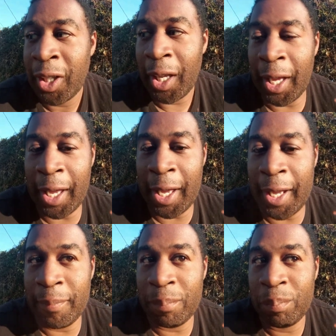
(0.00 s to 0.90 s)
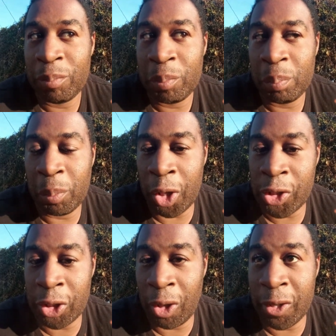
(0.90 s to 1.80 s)
and
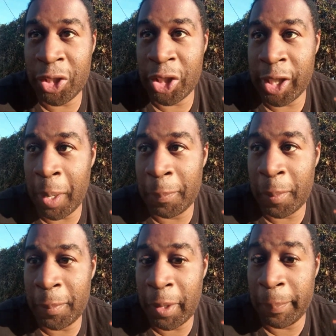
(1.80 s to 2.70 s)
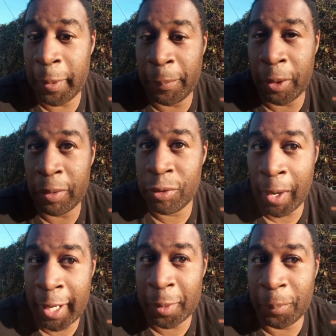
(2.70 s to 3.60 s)
martial arts just happened to be a big part of
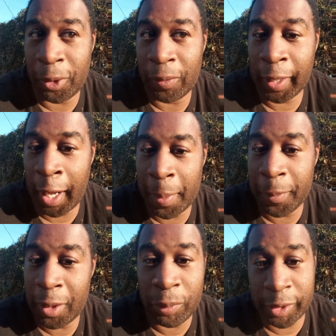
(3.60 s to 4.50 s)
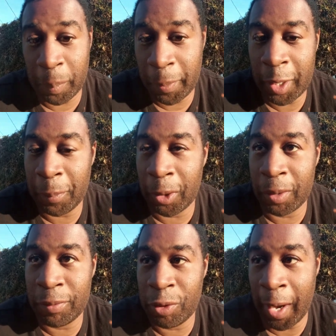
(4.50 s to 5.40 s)
Dragon Ball. Comedy was the big part
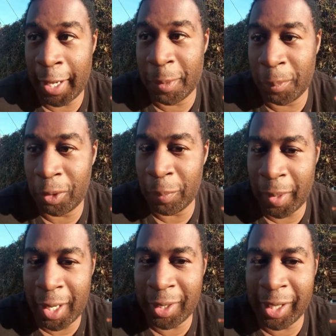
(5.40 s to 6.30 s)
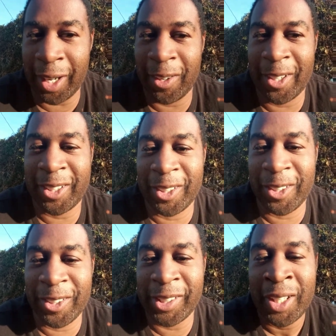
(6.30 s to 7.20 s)
of Dragon Ball. The main
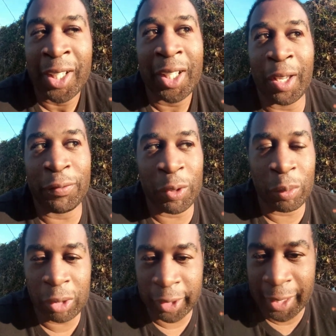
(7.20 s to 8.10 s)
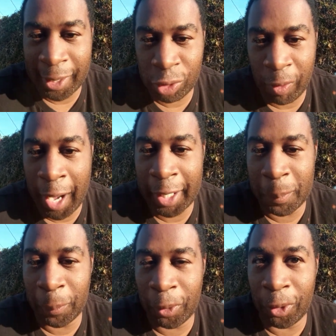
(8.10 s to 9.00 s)
characters, if you looked at
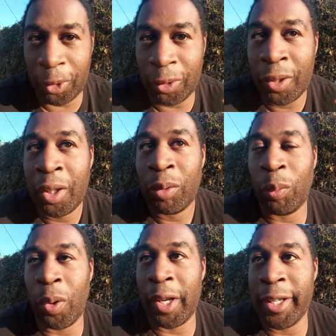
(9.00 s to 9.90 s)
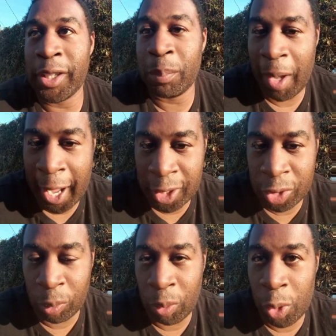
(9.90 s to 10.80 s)
Dragon Ball, was
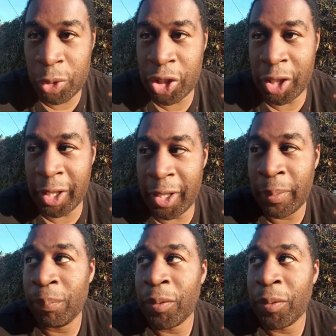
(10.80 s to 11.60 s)
Master Roshi,